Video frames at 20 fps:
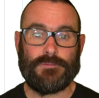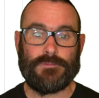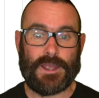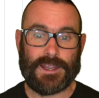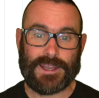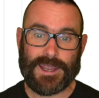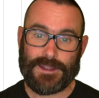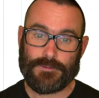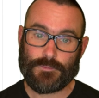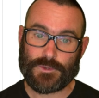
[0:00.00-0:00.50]

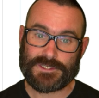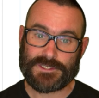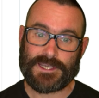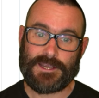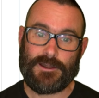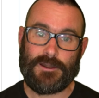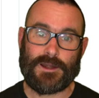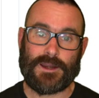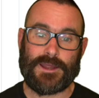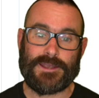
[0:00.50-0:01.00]
Again, we'll
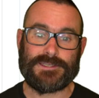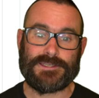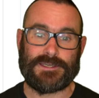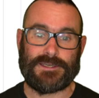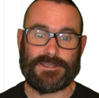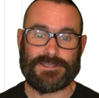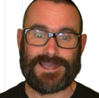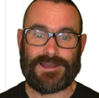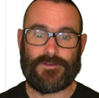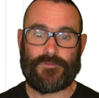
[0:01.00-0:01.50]
serialize it
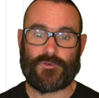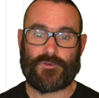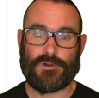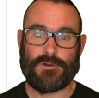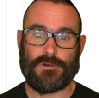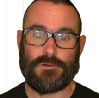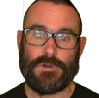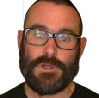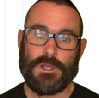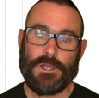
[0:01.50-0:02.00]
as
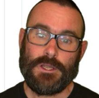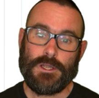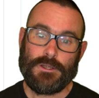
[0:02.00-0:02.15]
Avro.